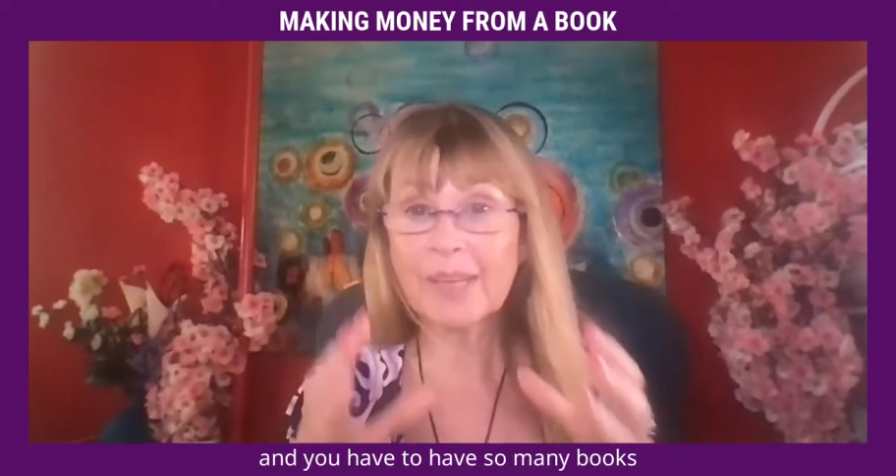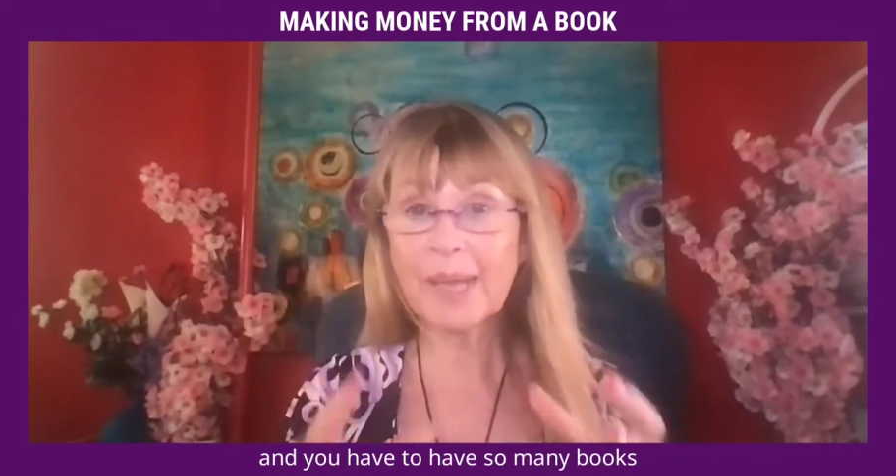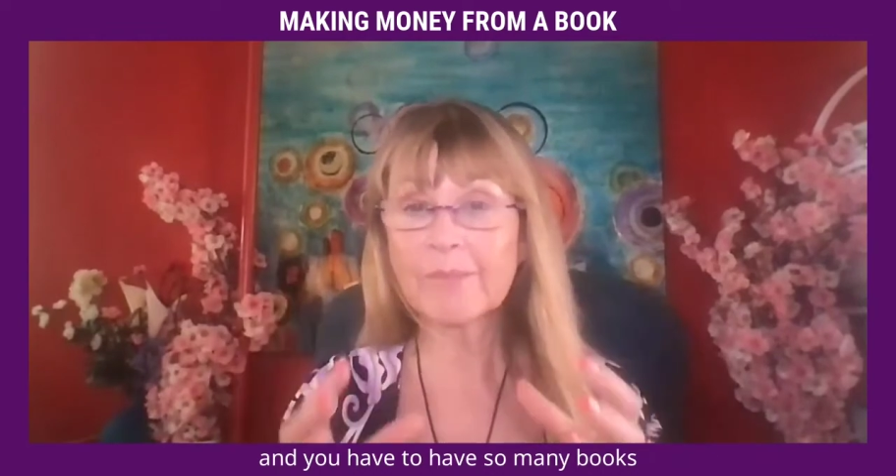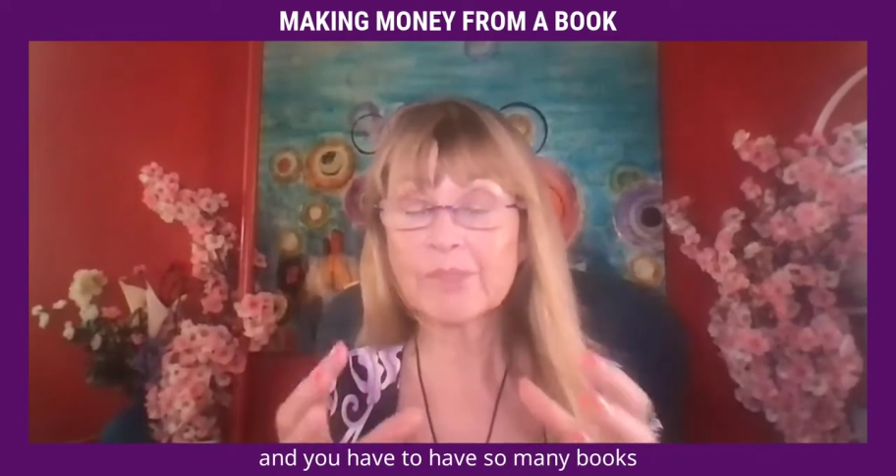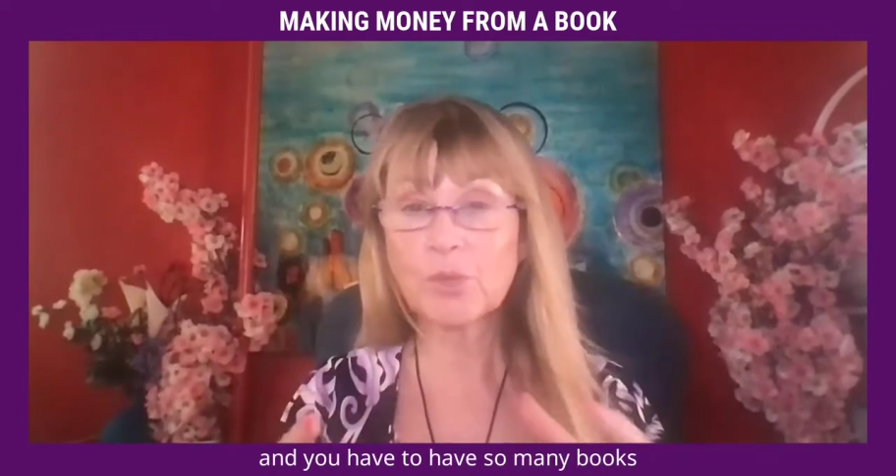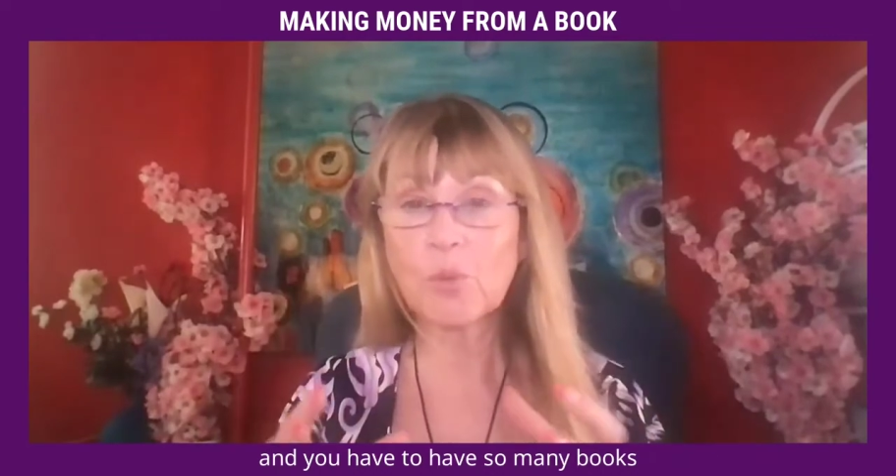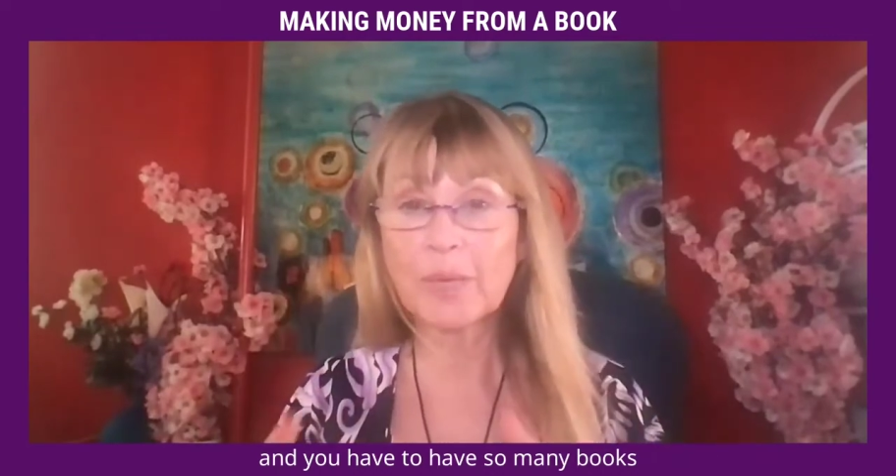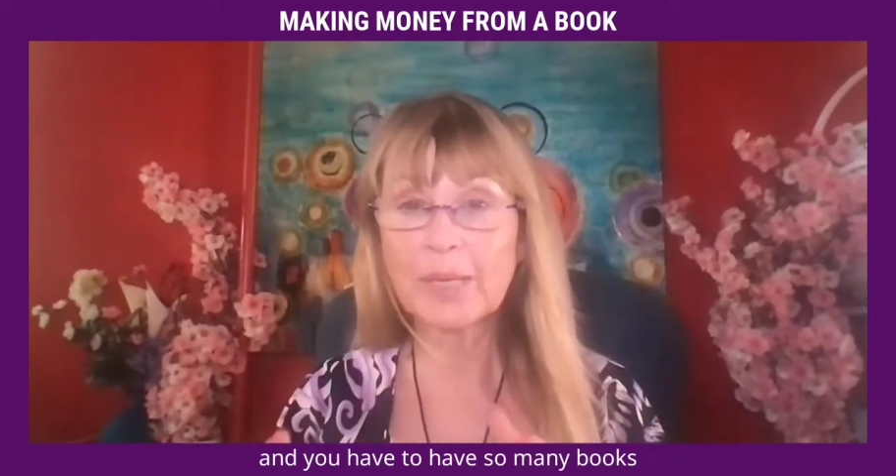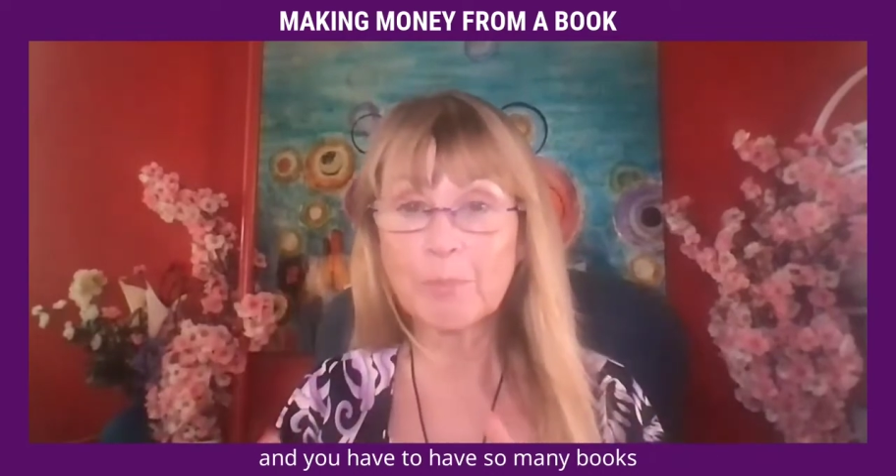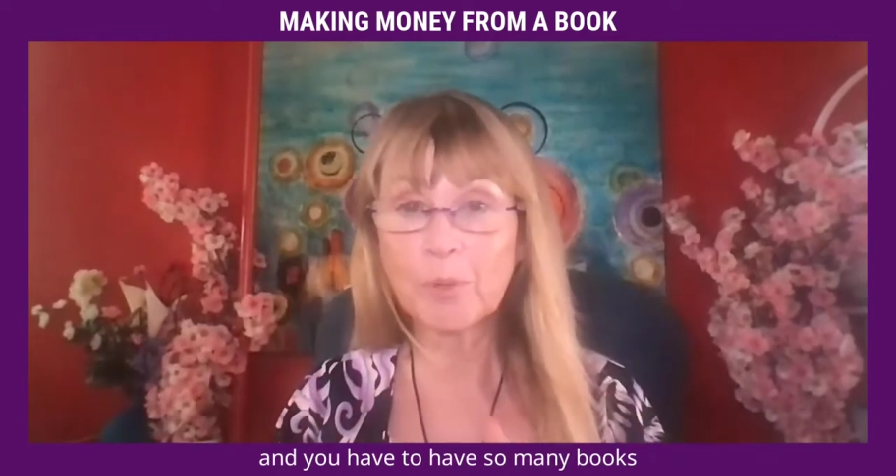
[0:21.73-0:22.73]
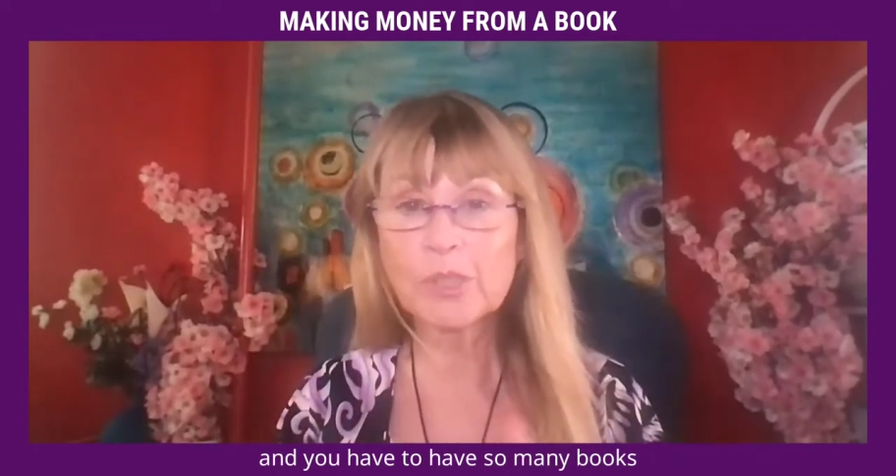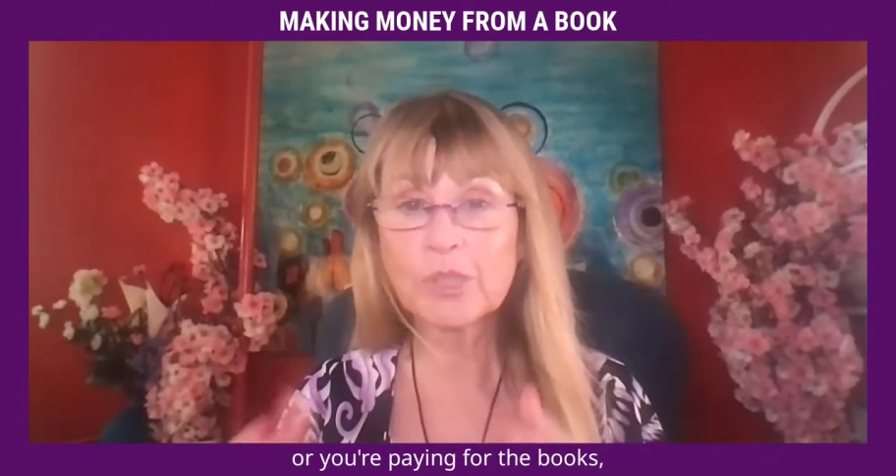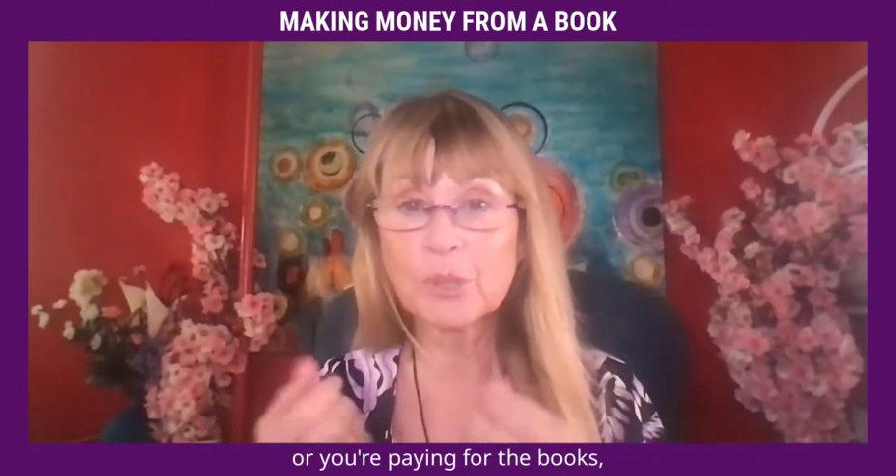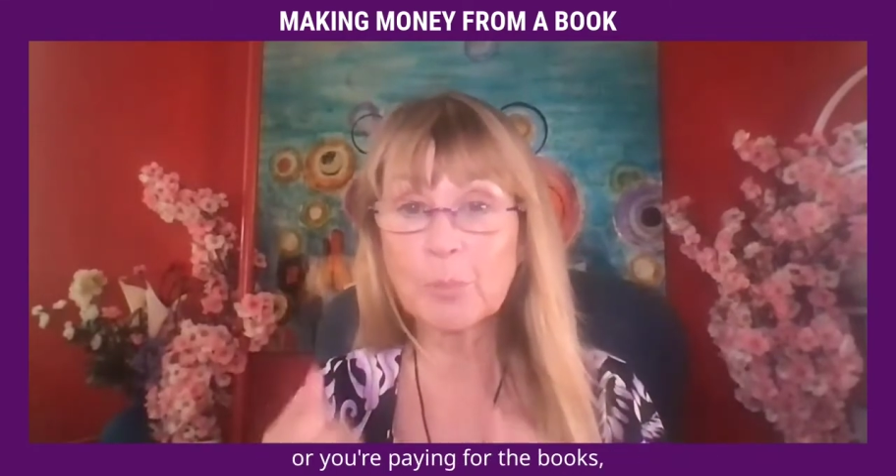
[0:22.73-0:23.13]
to have so many books or